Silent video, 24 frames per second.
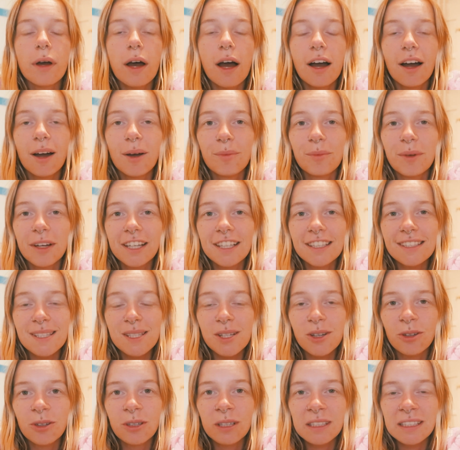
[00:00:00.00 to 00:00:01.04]
Um, it's
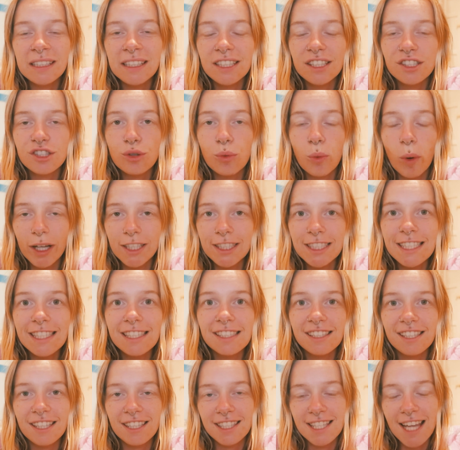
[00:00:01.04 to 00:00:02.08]
currently 20
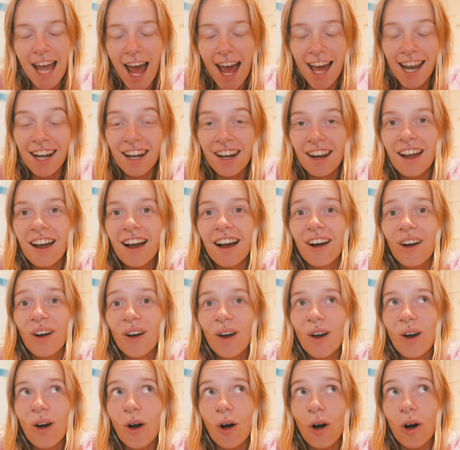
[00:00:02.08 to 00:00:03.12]
to 10
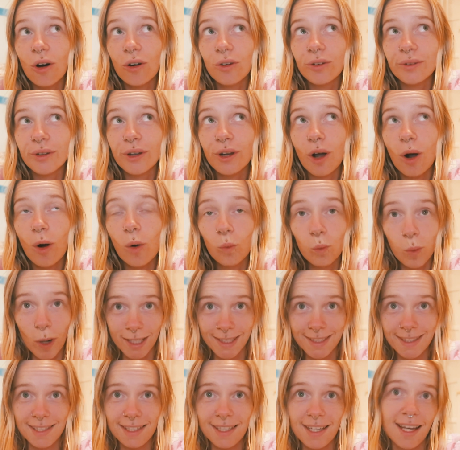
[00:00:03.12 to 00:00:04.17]
on
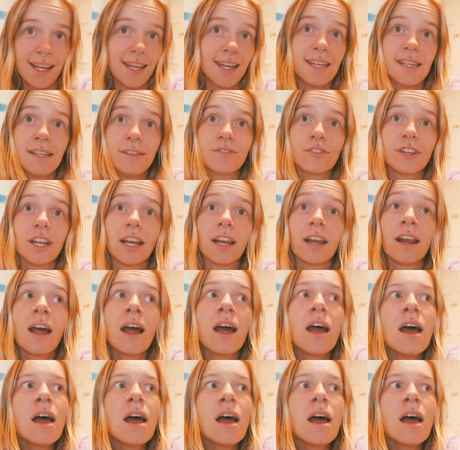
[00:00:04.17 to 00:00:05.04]
Wednesday evening